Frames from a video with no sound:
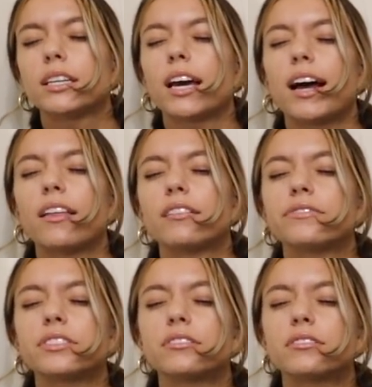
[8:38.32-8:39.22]
Yeah, that
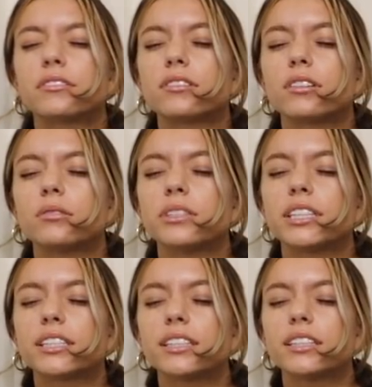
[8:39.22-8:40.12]
feels so
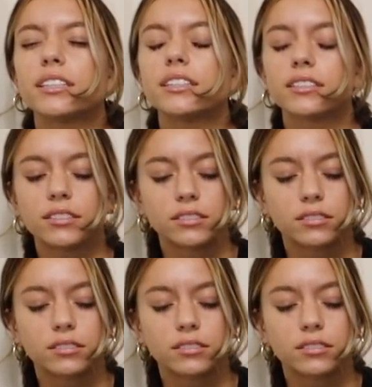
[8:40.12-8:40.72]
icky.